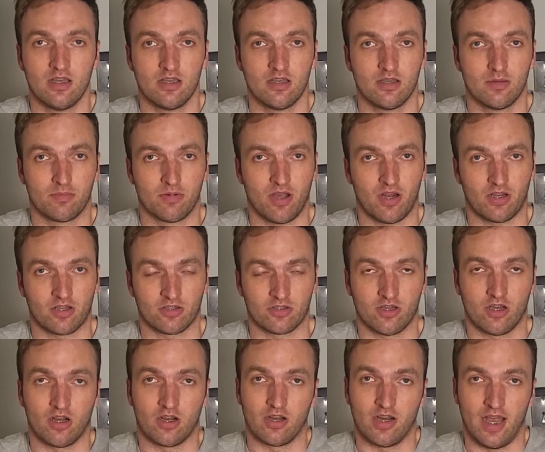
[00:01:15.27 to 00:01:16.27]
The products
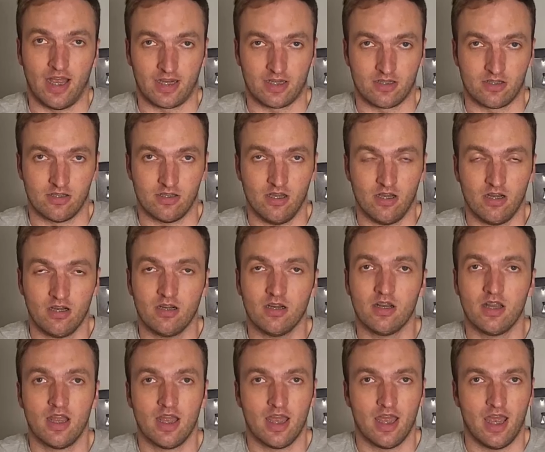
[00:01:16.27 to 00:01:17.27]
are XDR,
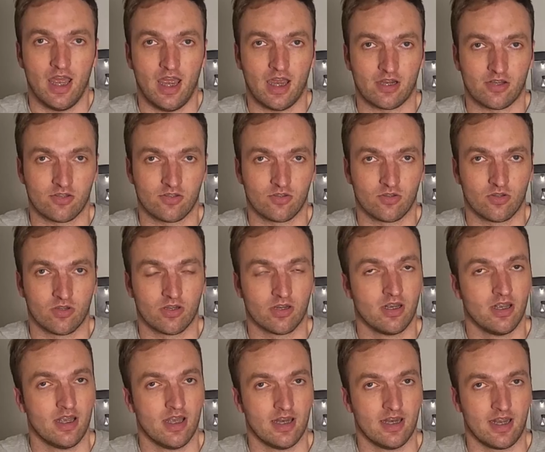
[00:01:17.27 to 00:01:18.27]
XSOAR,
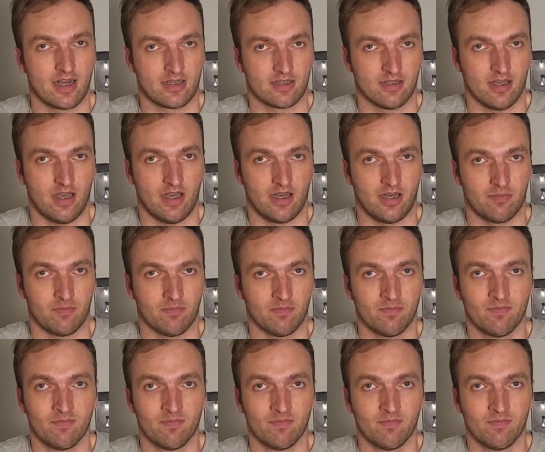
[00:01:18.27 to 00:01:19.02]
and XSIAM.